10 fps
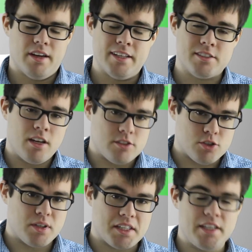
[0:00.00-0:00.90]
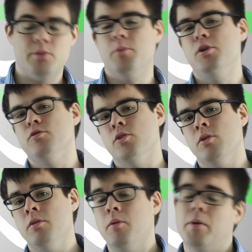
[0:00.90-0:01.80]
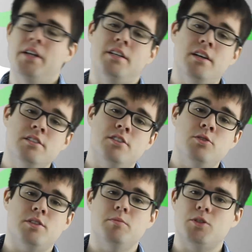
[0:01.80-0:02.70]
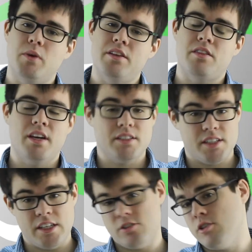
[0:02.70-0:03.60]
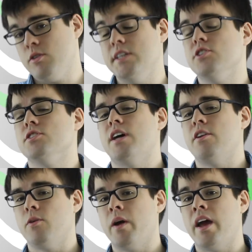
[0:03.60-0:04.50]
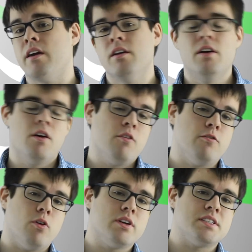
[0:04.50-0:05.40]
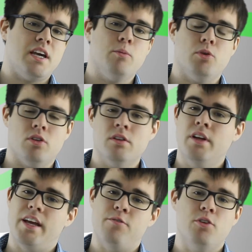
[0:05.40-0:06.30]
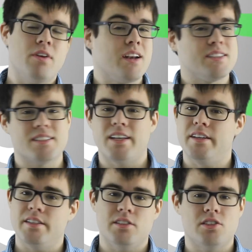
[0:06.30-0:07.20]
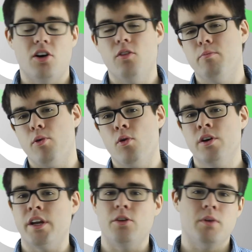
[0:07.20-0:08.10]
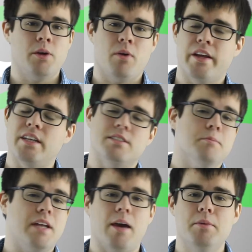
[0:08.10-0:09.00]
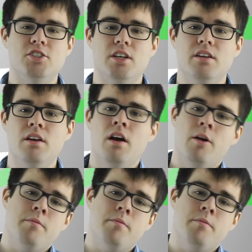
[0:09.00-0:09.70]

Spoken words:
it's not strictly removal, but it does do some sweet things to get their creatures out of the way. For example, if you've got a slightly stalled board and you really want to get some damage in,